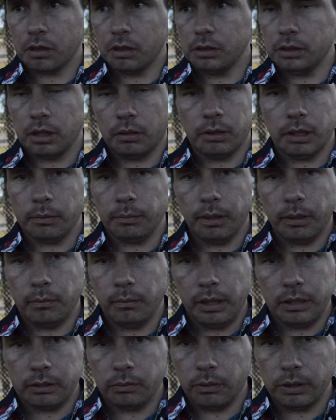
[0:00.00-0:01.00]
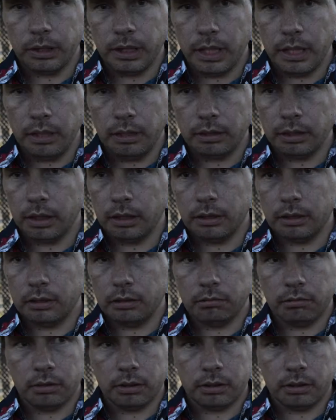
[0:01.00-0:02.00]
stopped taking my meds one day, and then
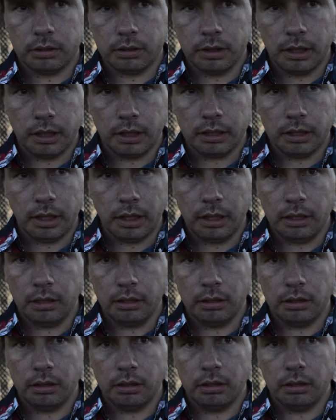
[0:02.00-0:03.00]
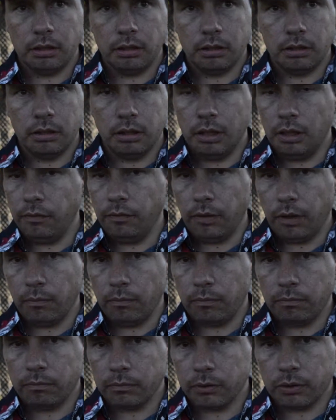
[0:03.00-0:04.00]
second day, I felt
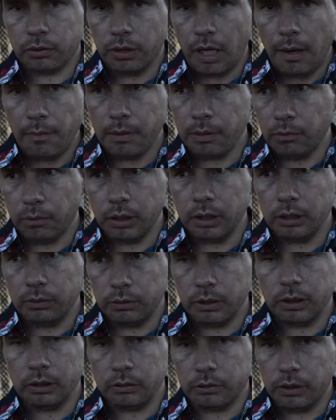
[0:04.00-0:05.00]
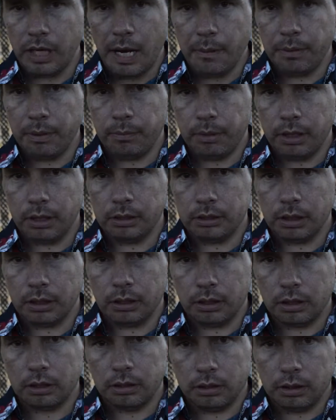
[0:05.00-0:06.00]
crappy, really, really crappy, because I
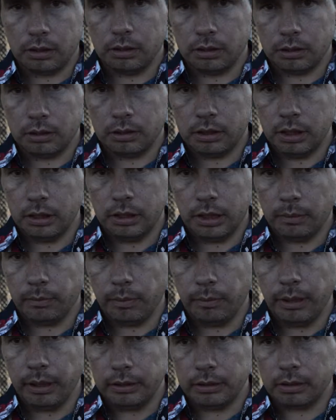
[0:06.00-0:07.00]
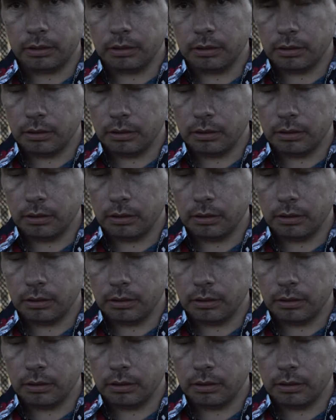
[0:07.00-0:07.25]
didn't take my meds.